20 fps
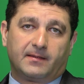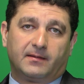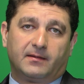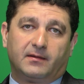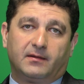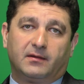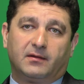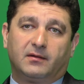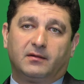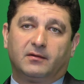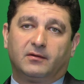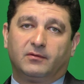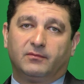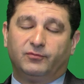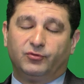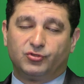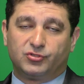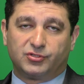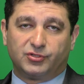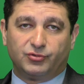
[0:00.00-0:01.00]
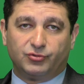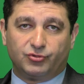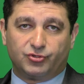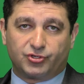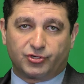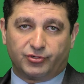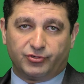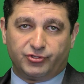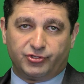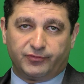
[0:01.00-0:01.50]
Uh, obviously, you
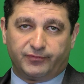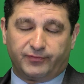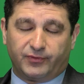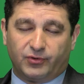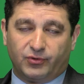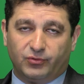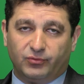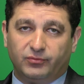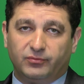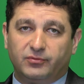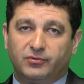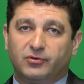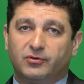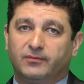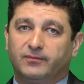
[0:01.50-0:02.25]
charge your phone.